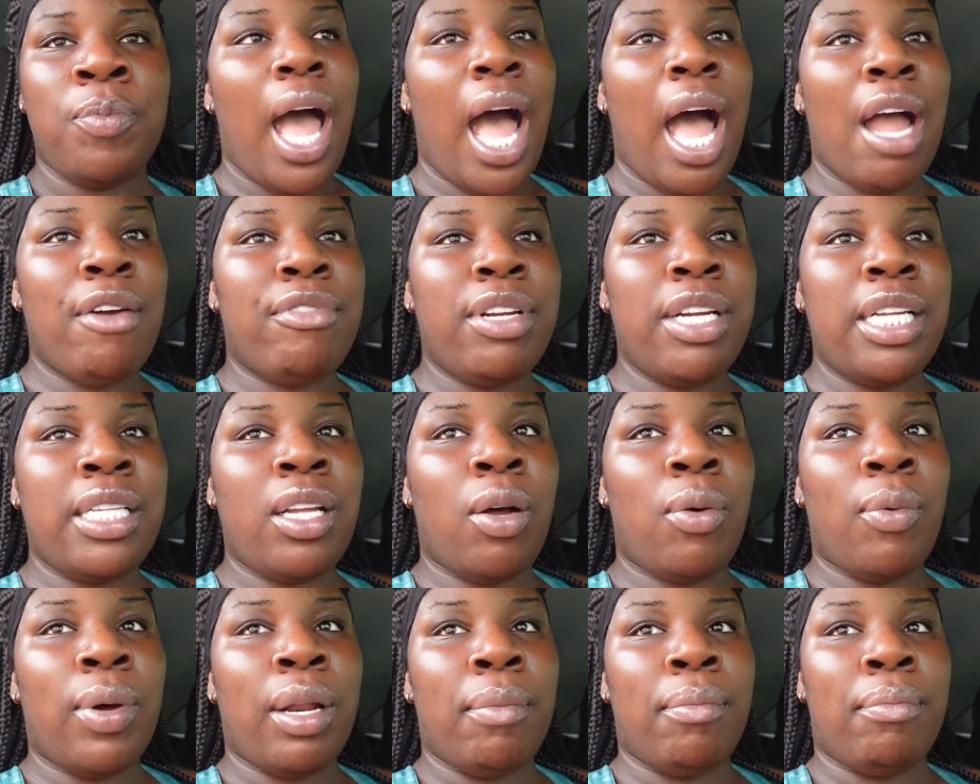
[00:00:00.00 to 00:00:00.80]
I really
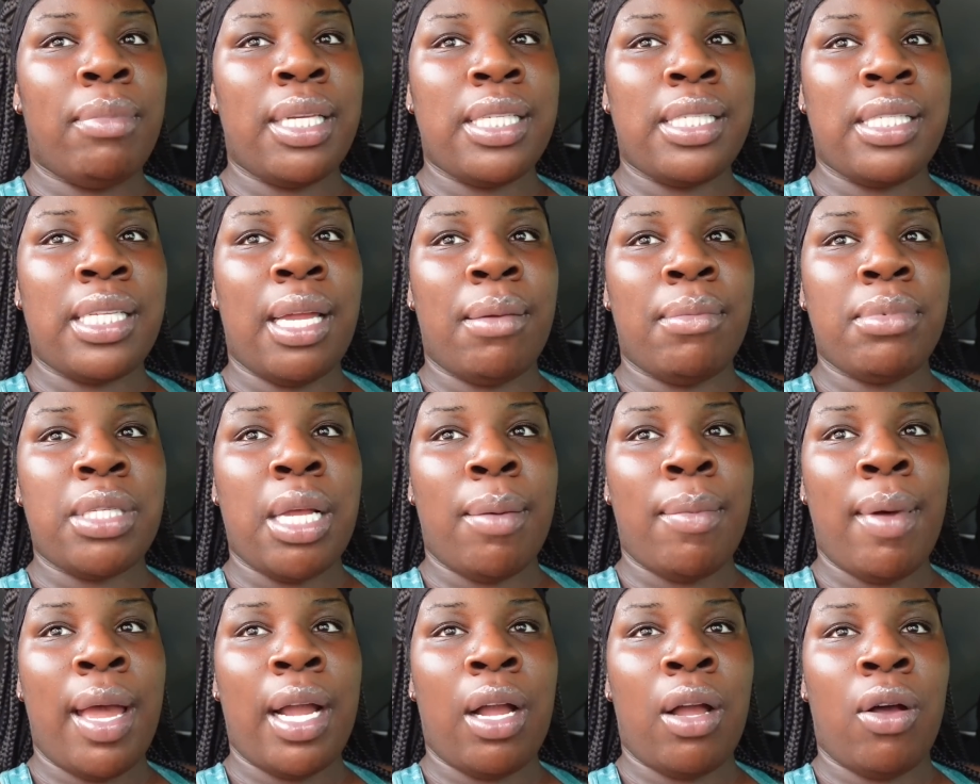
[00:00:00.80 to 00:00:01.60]
don't want to miss them, so I
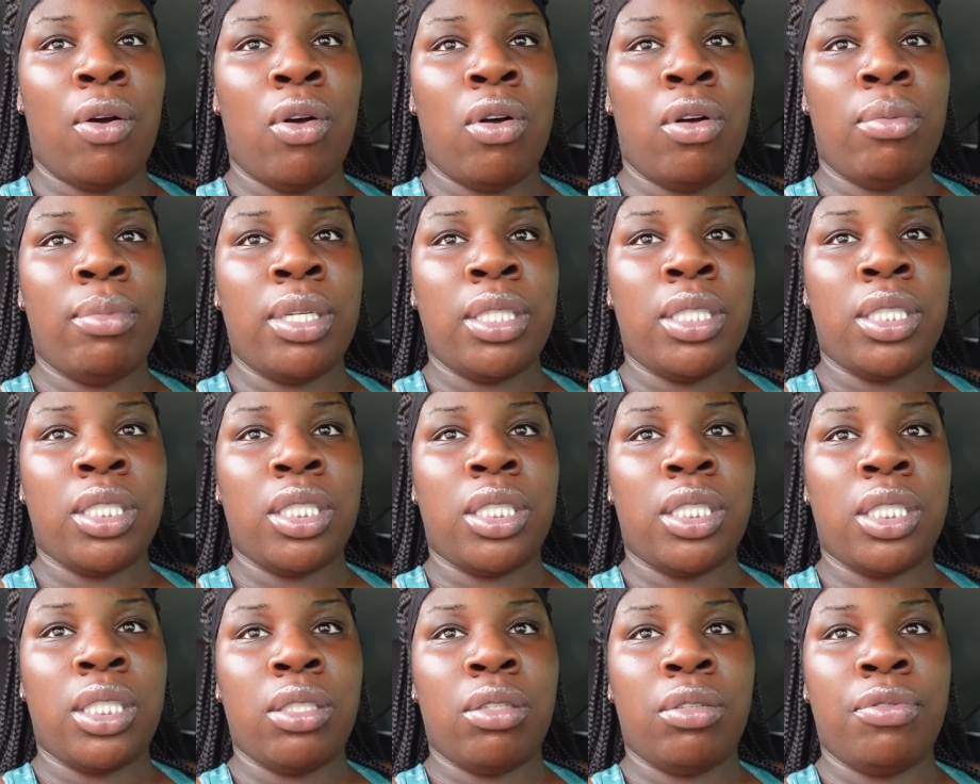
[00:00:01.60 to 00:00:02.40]
might go home and
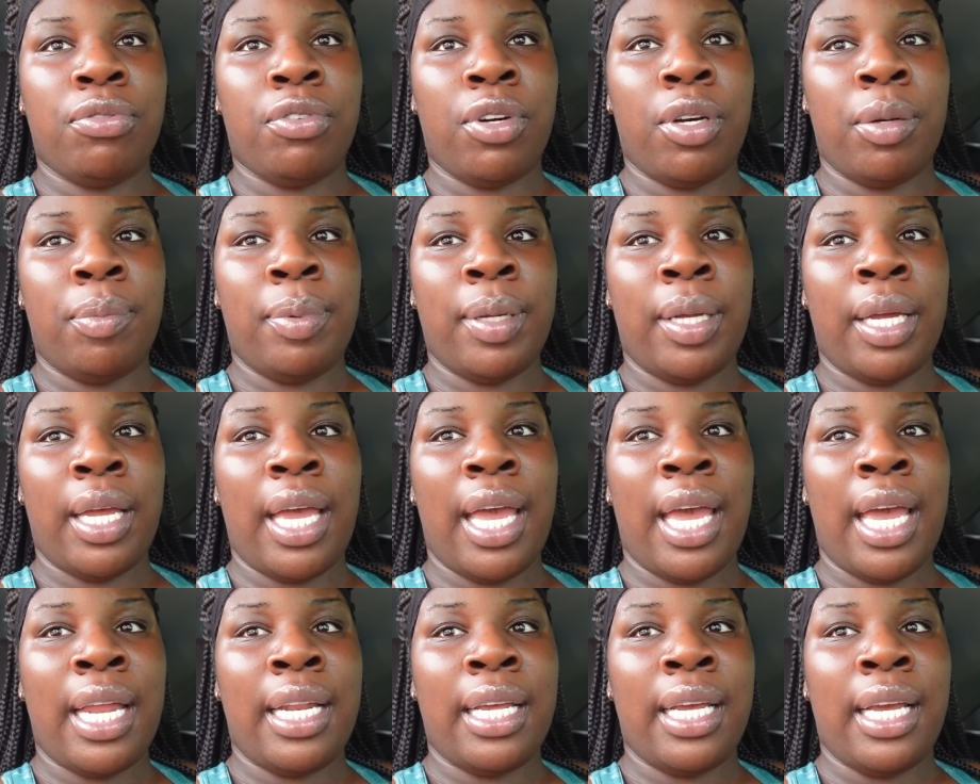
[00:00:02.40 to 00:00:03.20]
just chill for a bit,
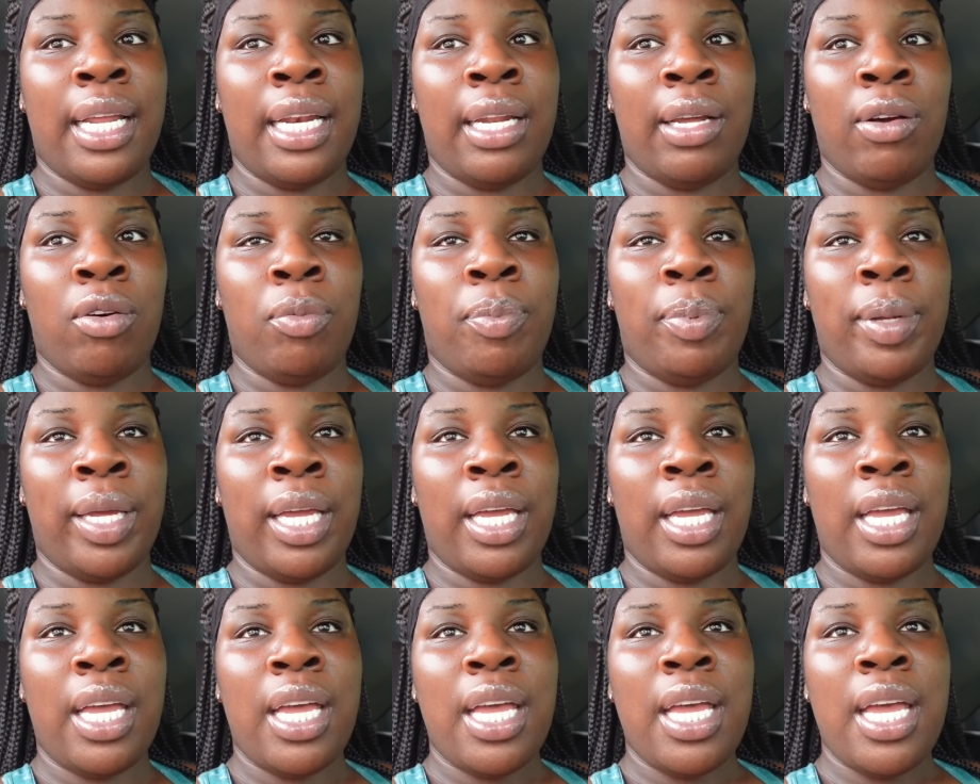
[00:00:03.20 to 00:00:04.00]
edit a little bit,